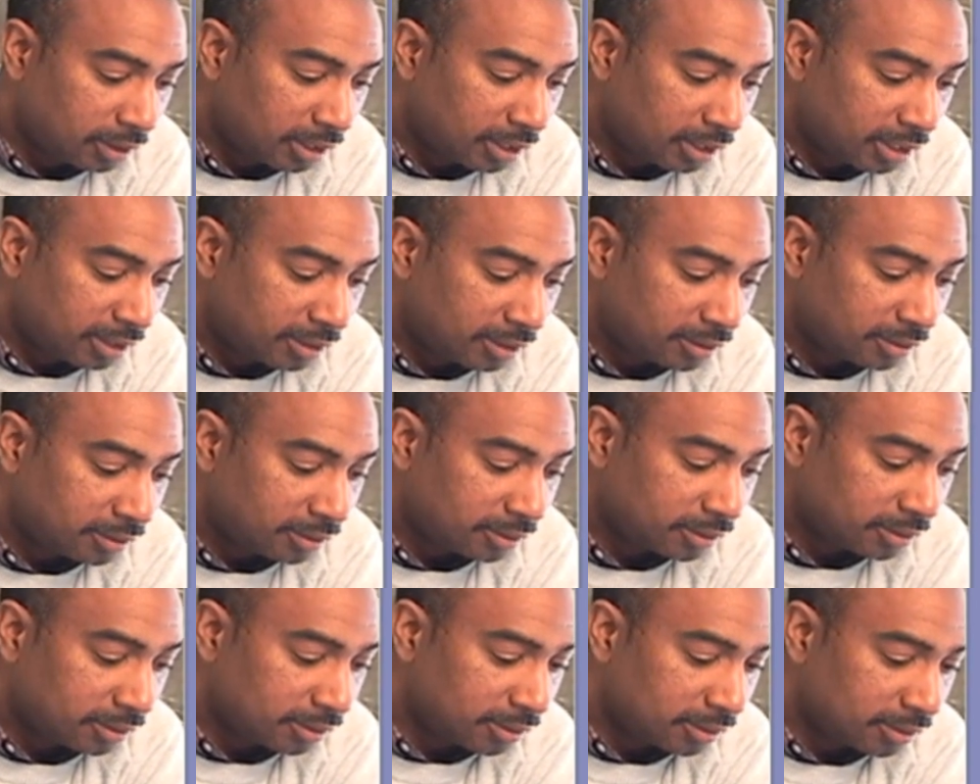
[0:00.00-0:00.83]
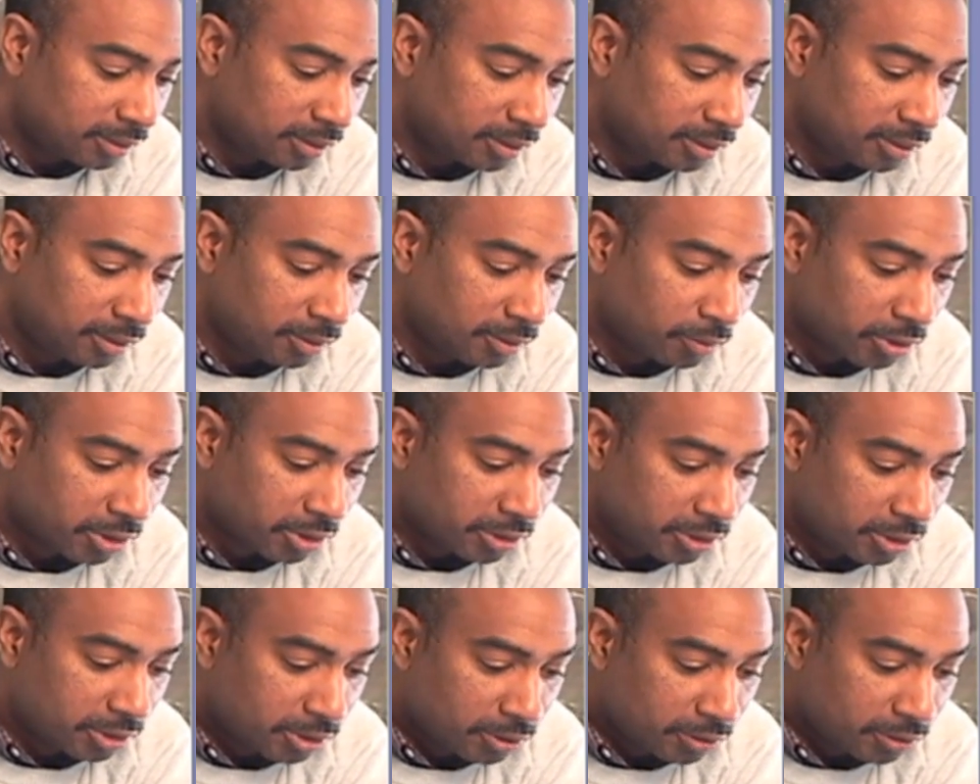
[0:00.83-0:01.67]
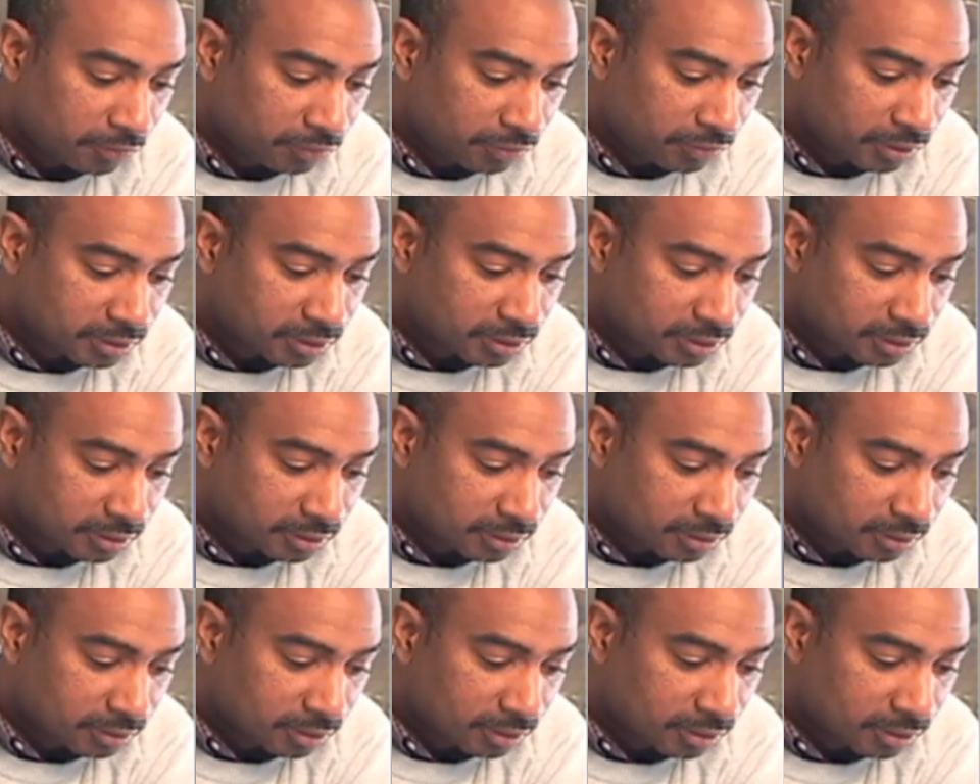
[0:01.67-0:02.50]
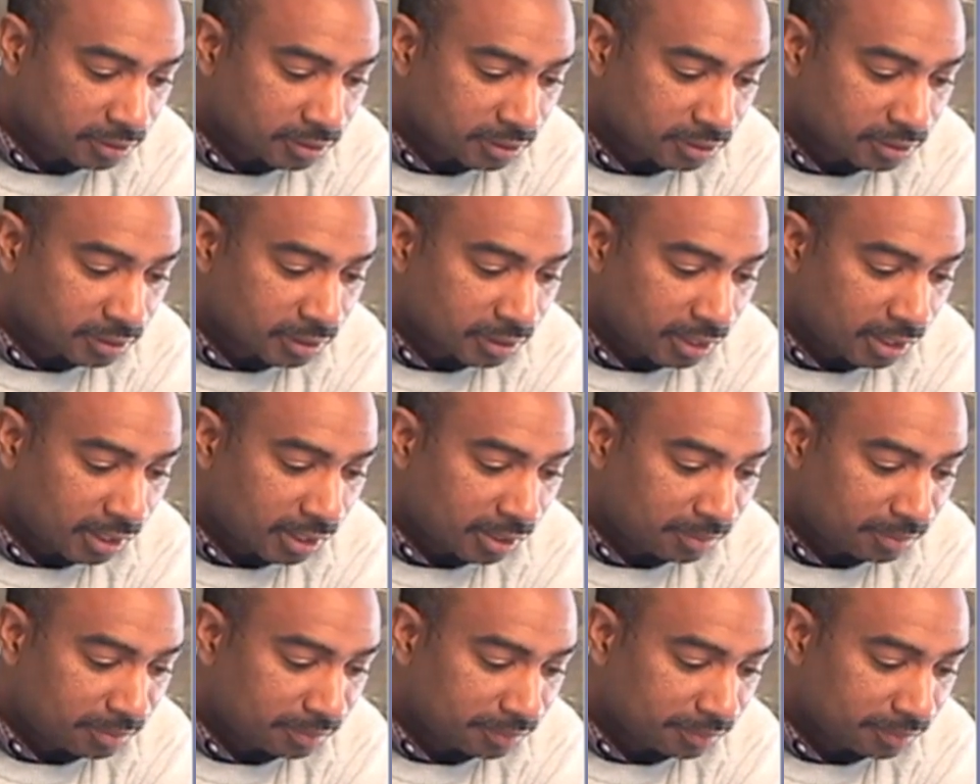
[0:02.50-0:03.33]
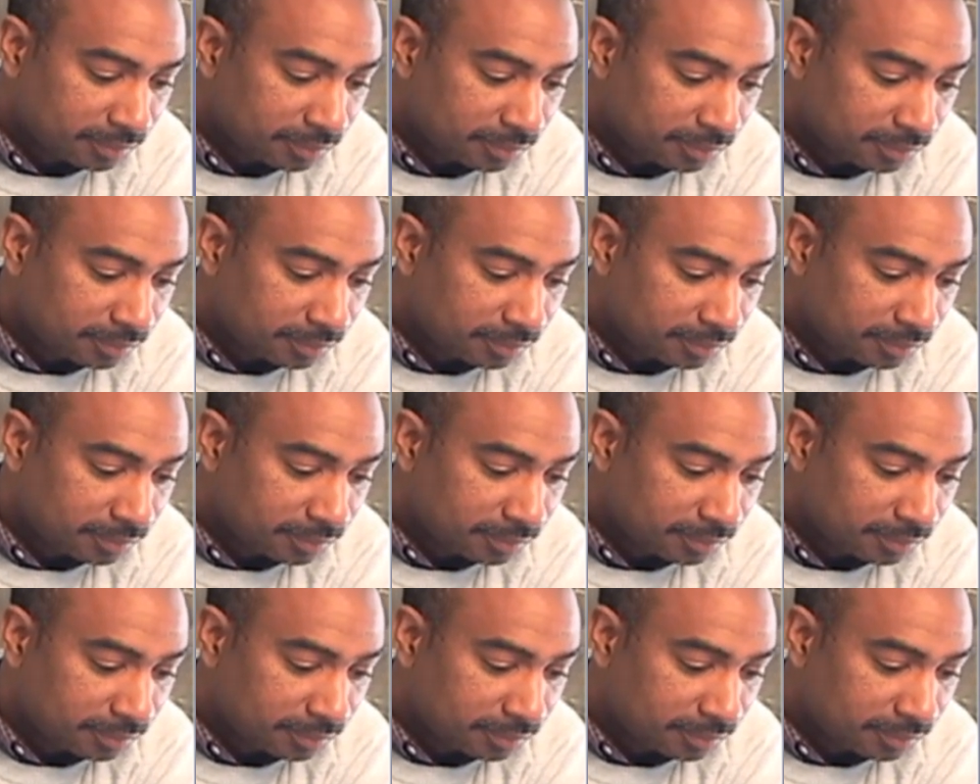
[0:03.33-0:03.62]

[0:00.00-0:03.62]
And you want to know if this is the same